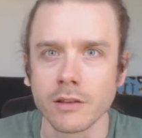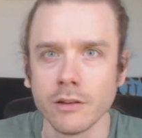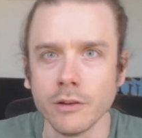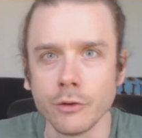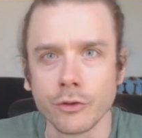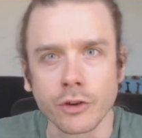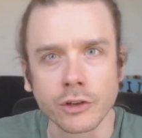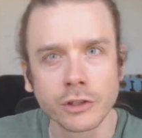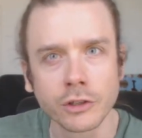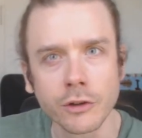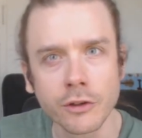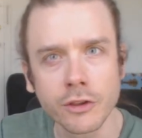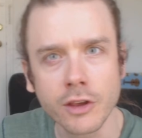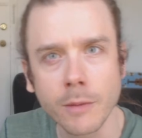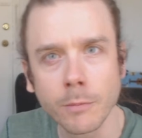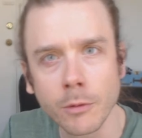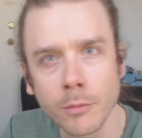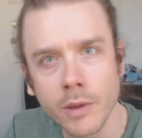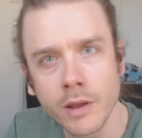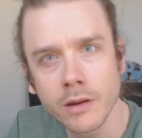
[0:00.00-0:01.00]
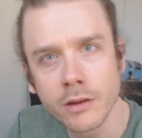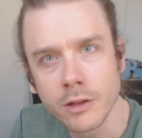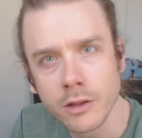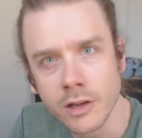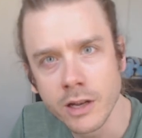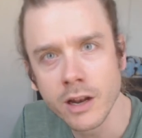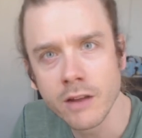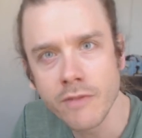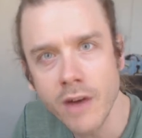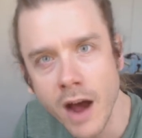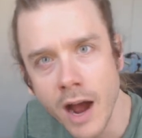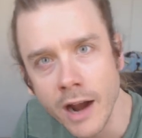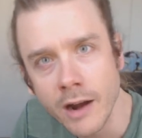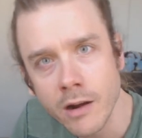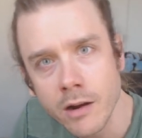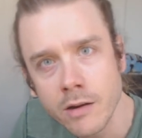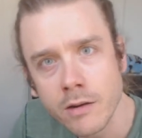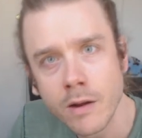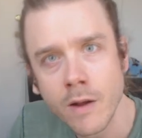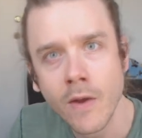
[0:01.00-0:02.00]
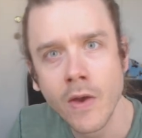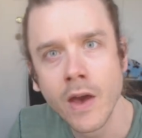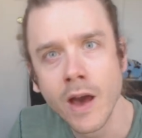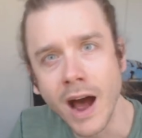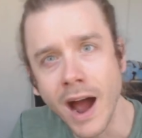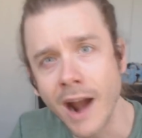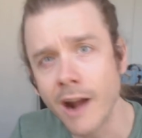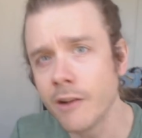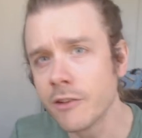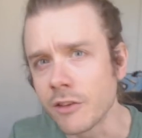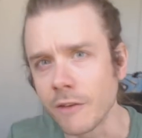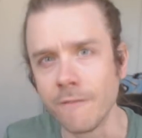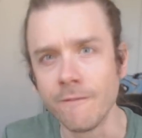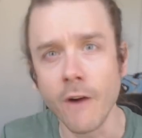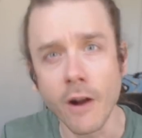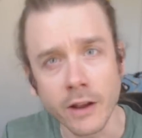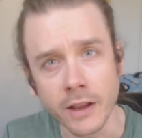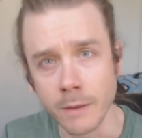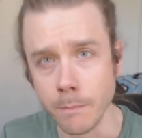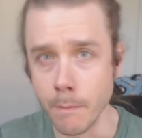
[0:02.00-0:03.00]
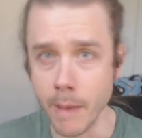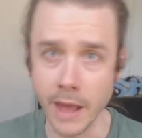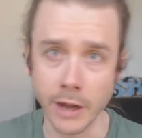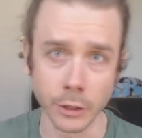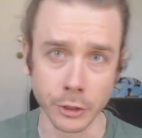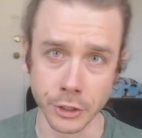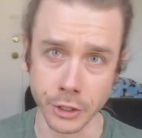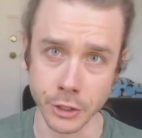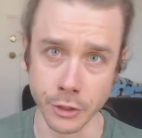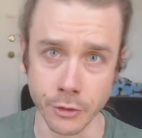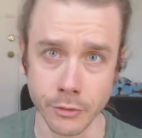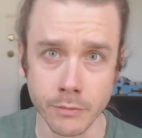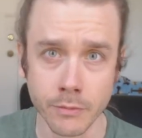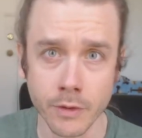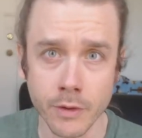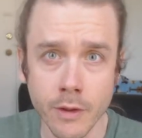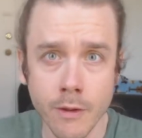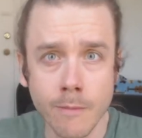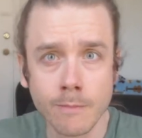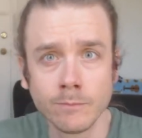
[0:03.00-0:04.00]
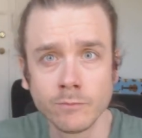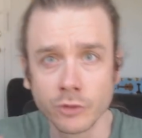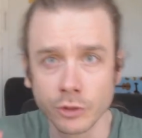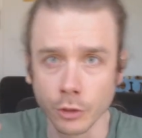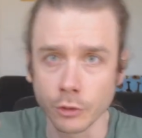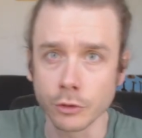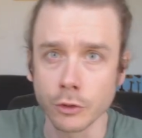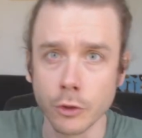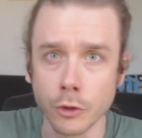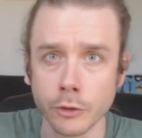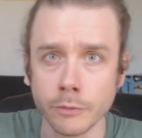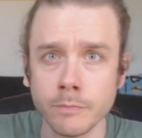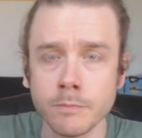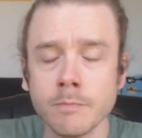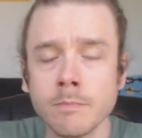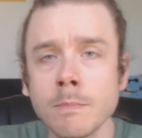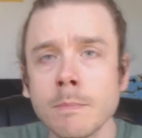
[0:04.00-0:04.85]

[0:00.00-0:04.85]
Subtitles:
nutritional supplement. You need enough iron. Iron's a fucking metal, dude. So is gold.